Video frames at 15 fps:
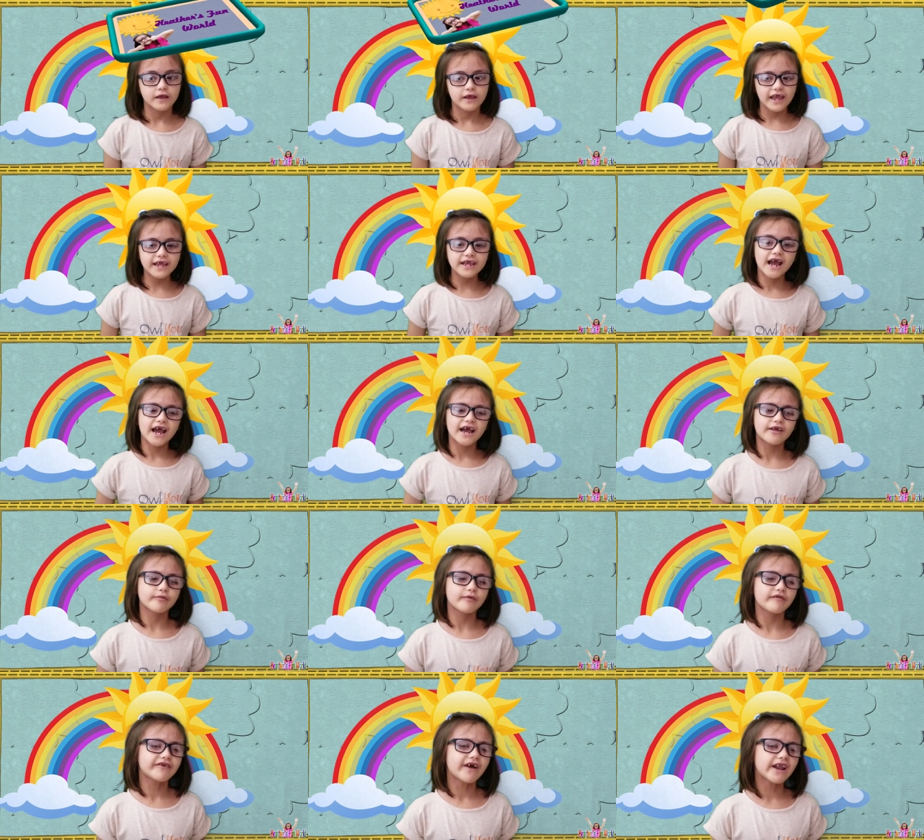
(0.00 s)
Hey guys,
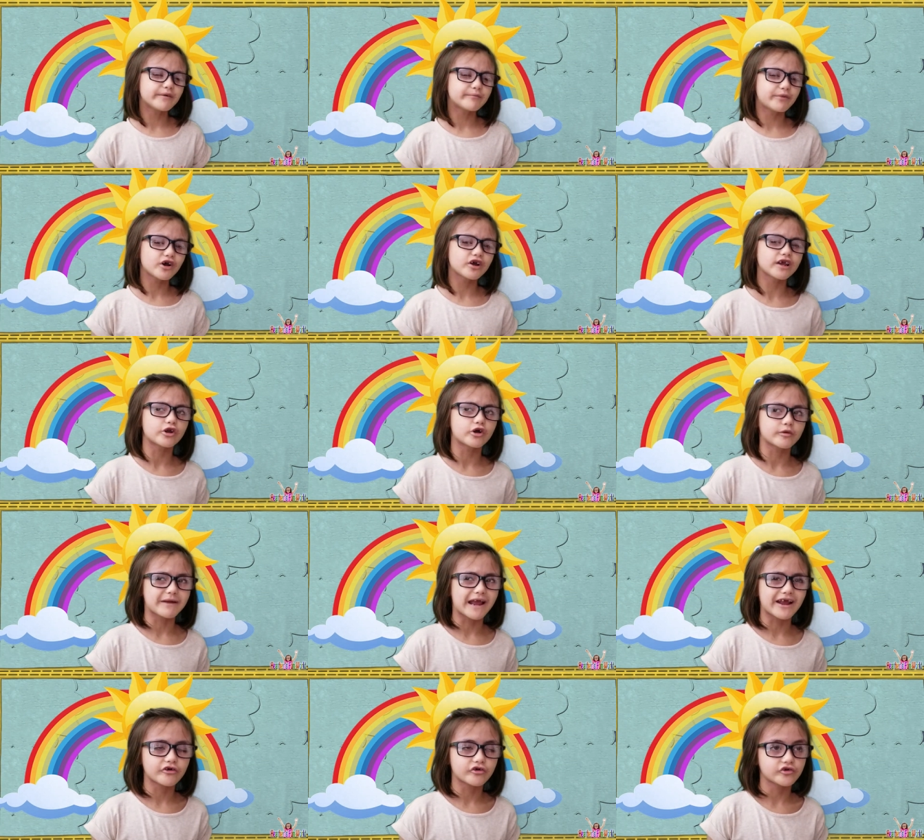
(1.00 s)
we found a bug in our
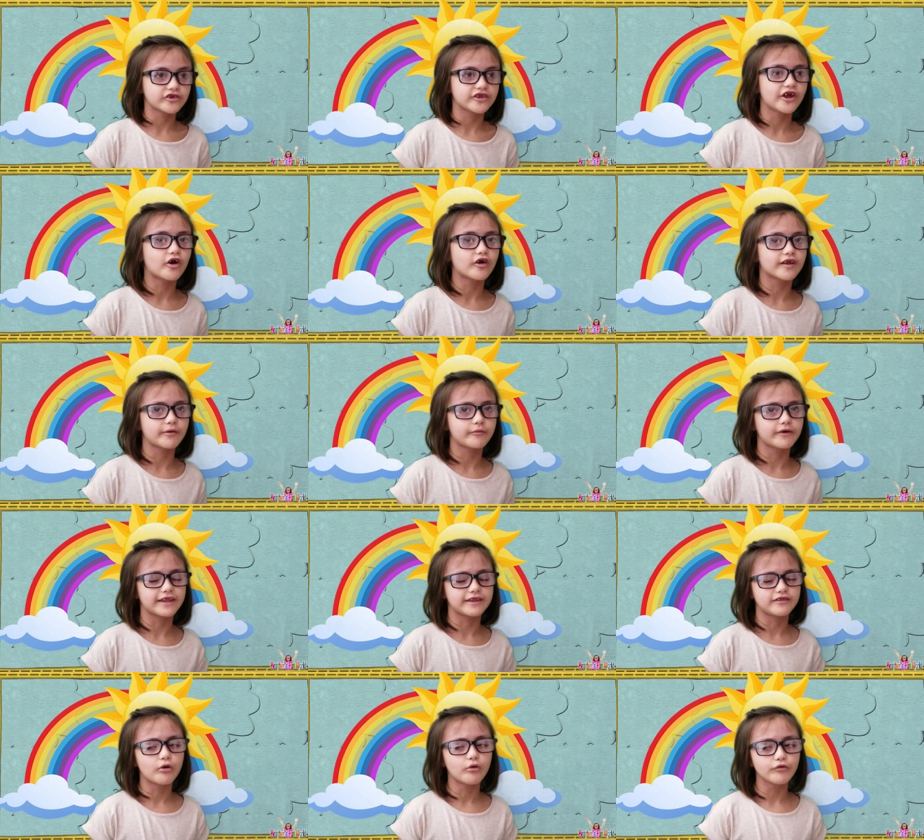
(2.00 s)
backyard and
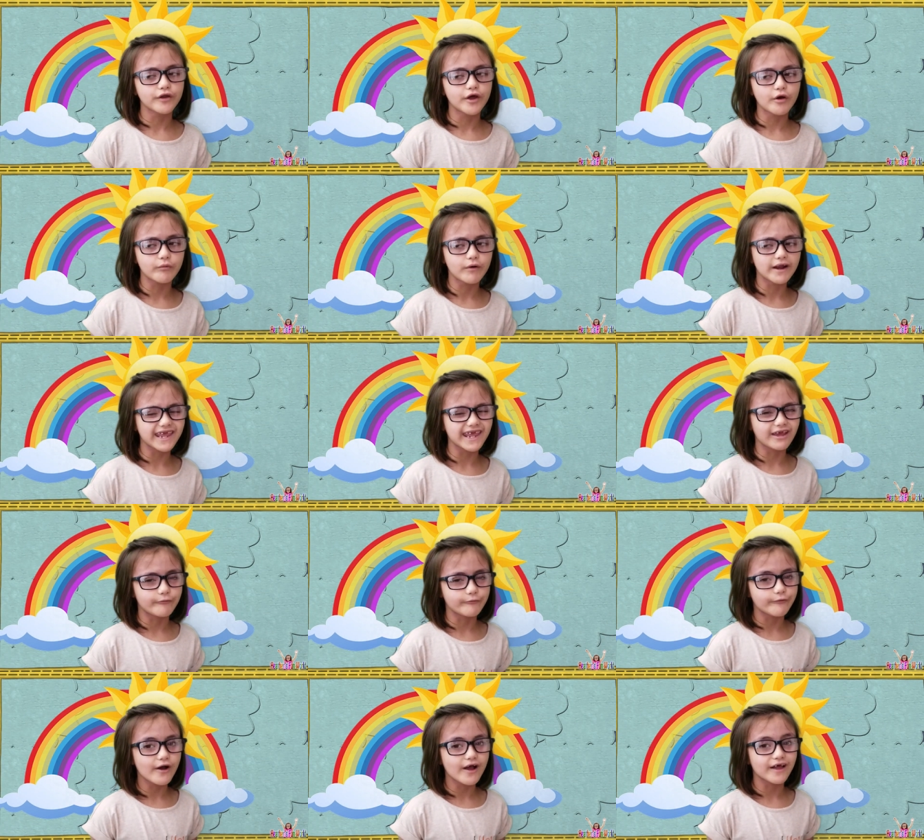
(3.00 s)
we don't know what it
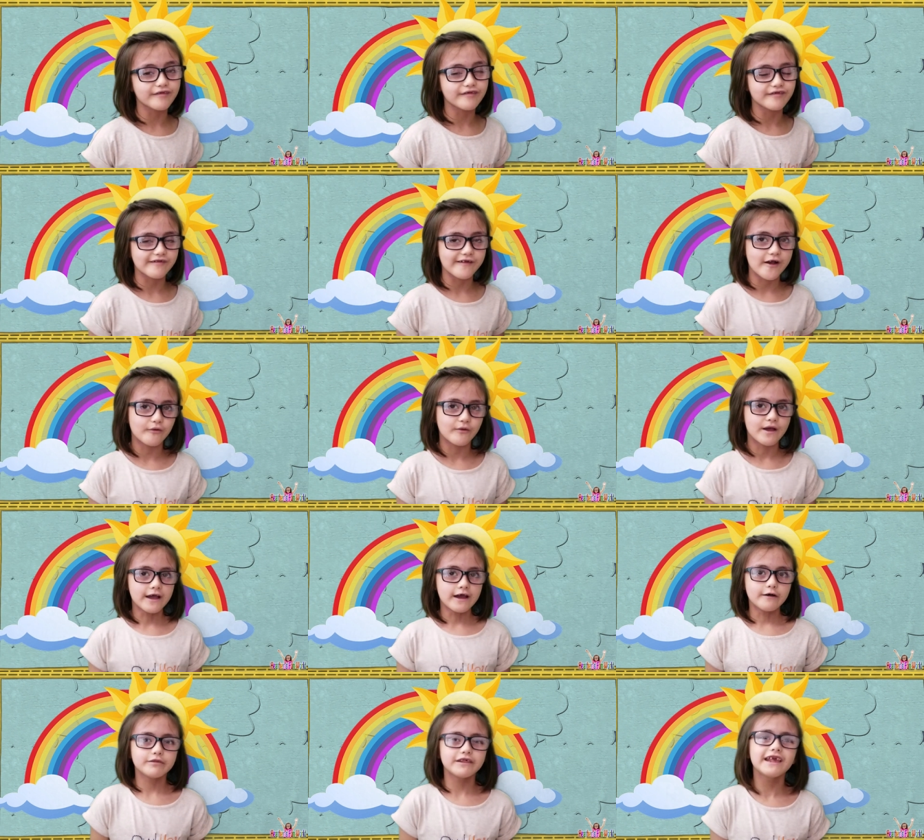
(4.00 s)
was, so
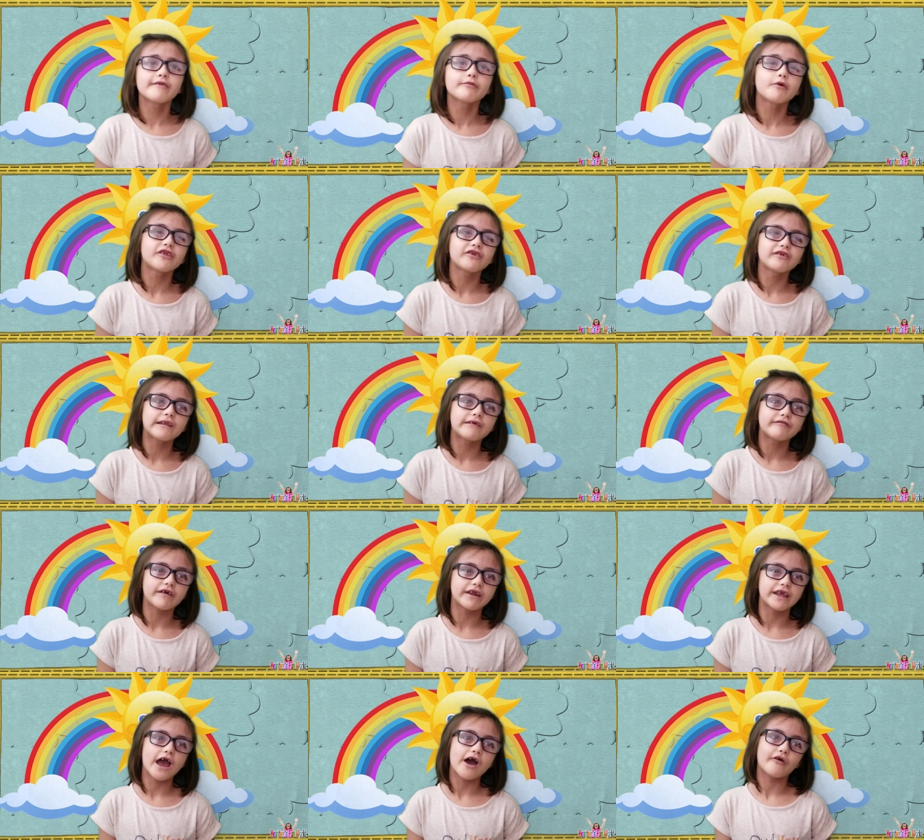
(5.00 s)
please watch the
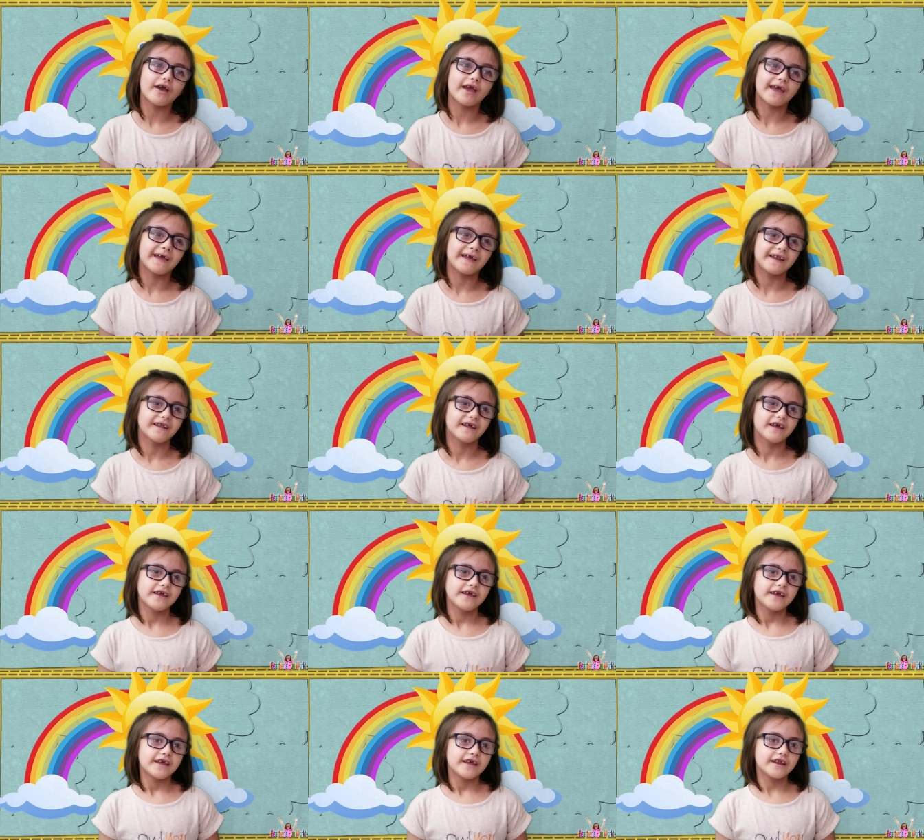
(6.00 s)
video and
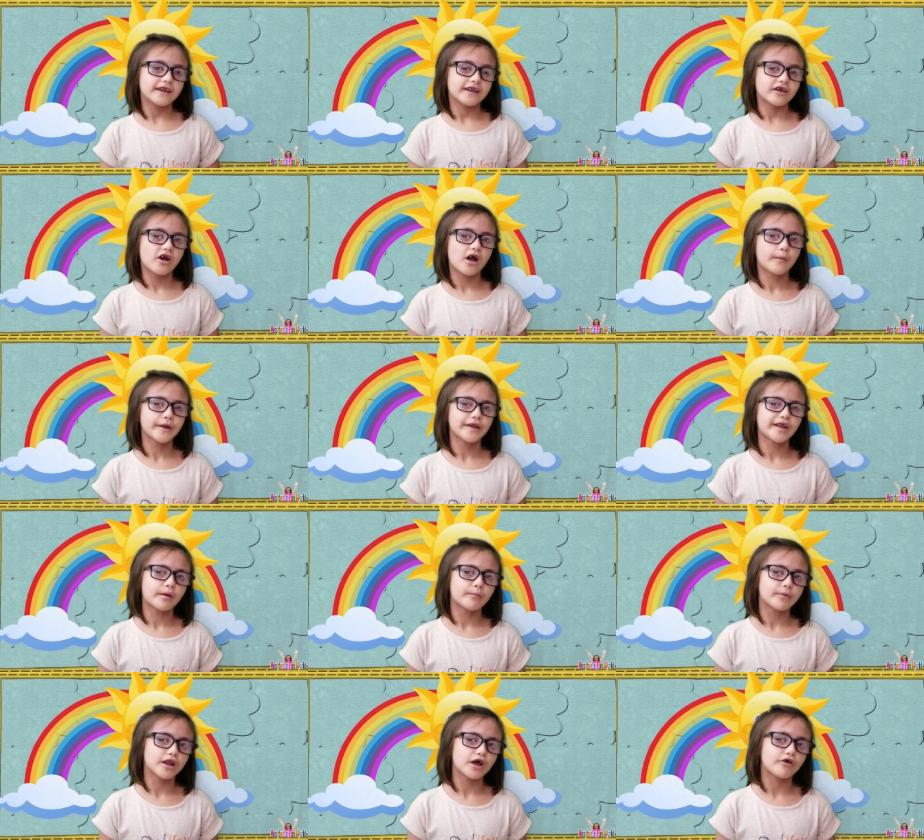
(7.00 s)
comment
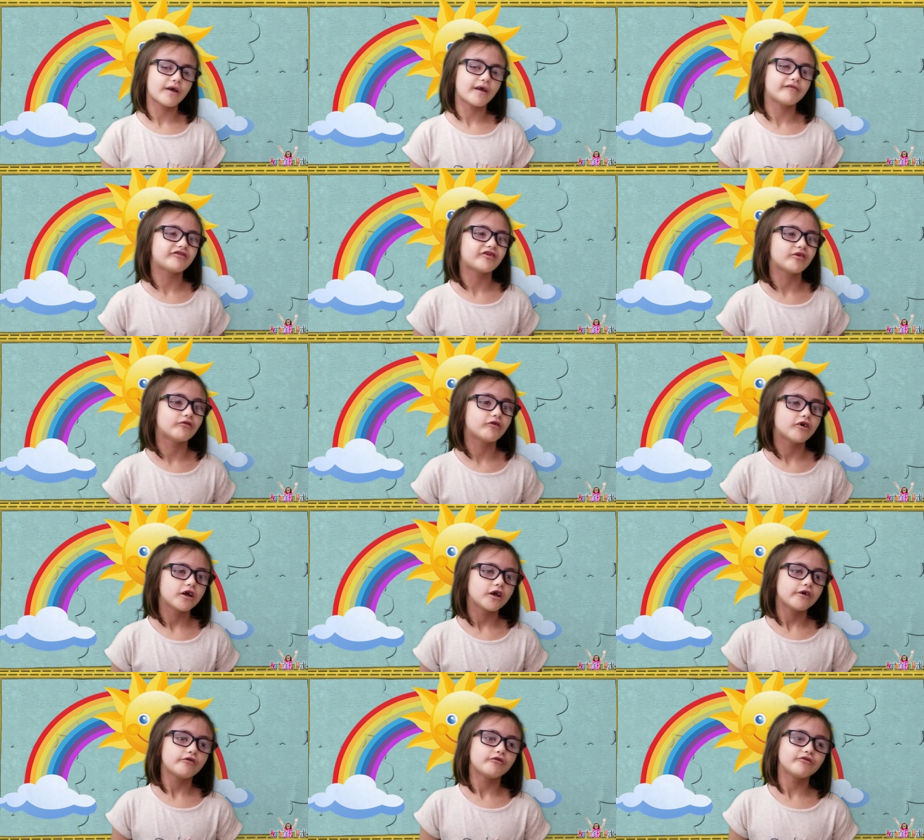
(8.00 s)
down below if you
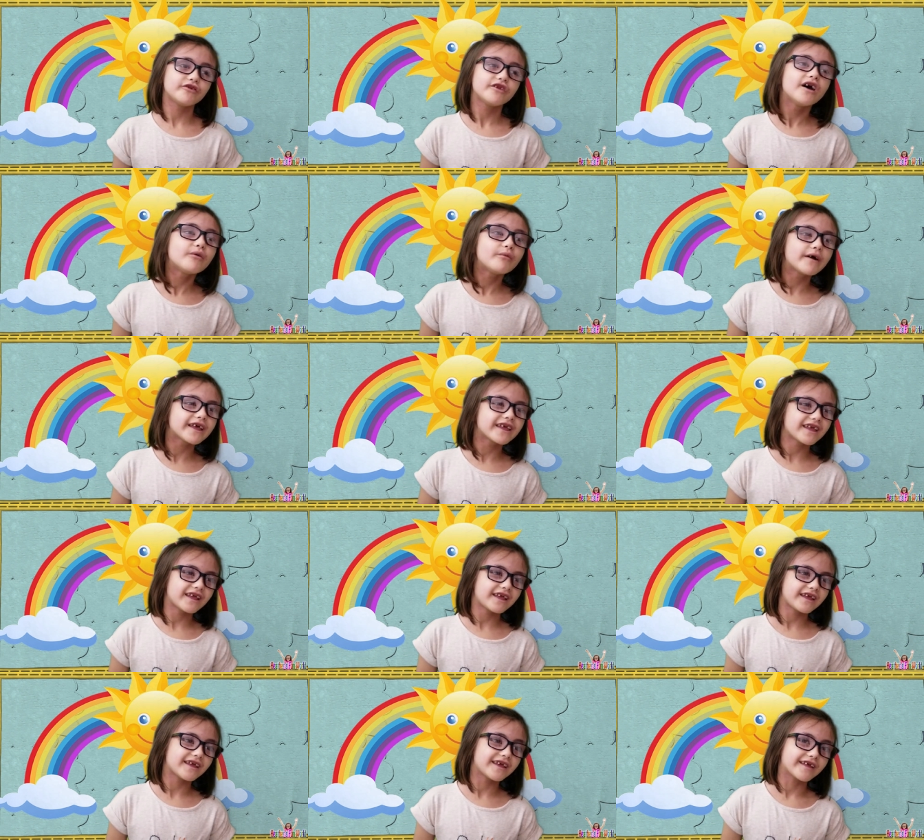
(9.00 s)
know what
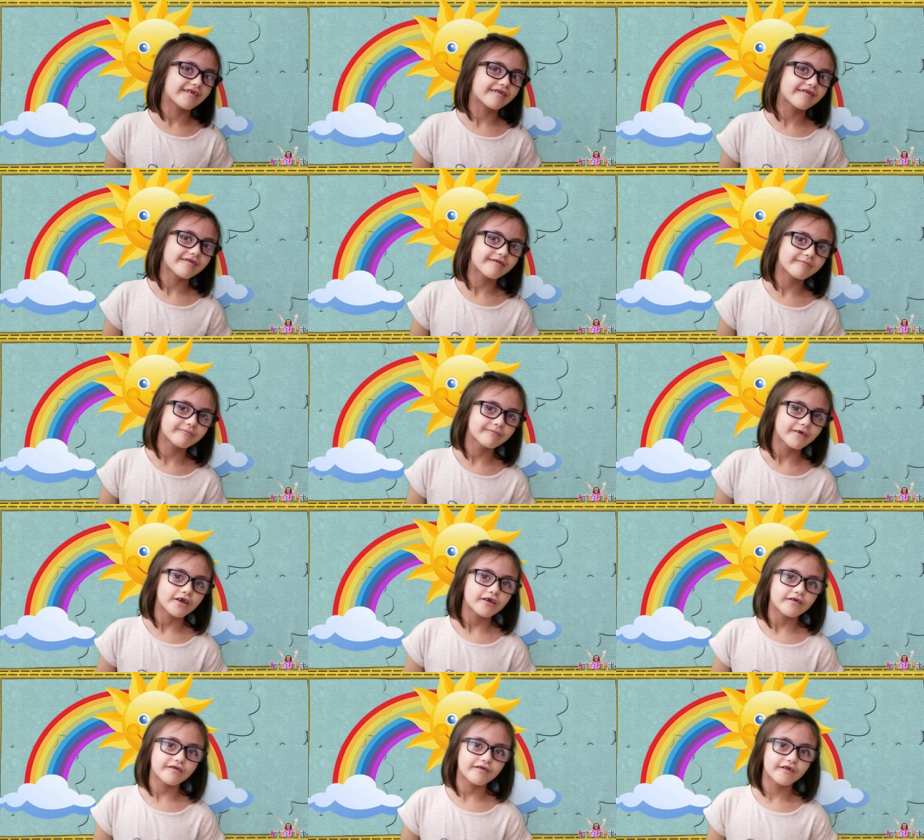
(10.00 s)
it is.
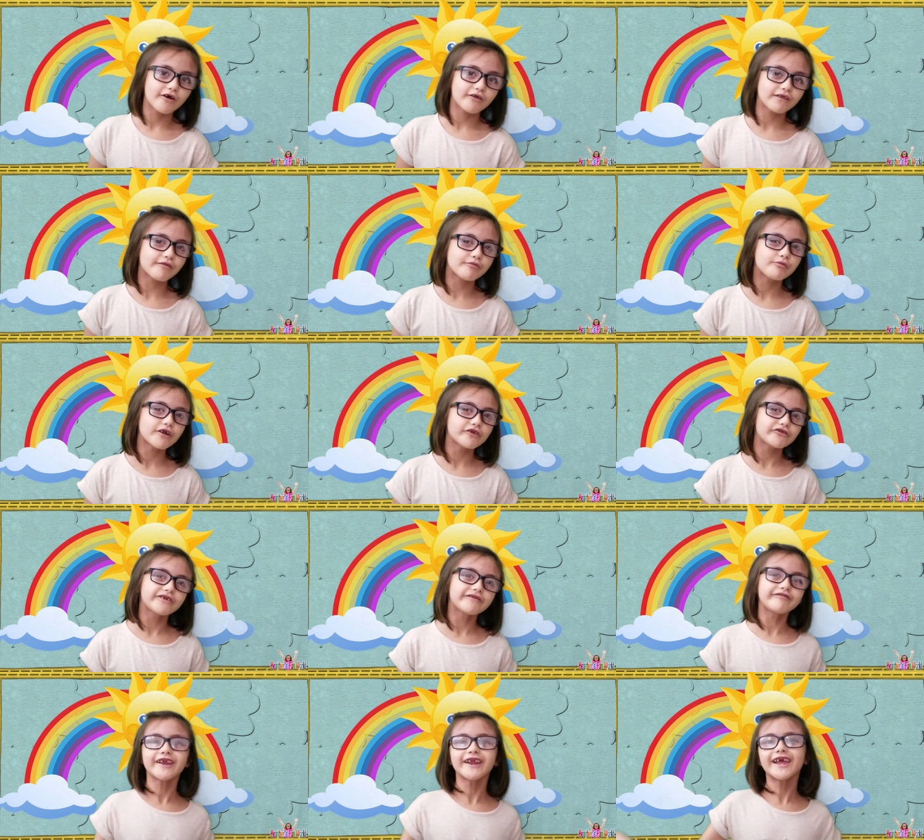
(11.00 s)
So let's watch
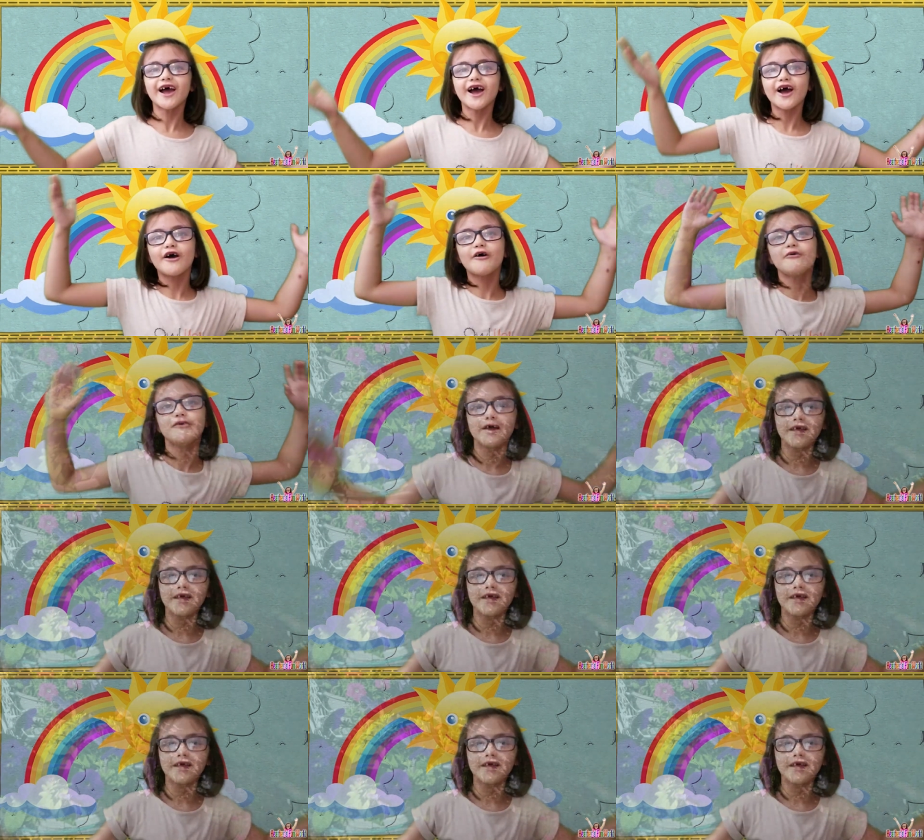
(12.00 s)
the video!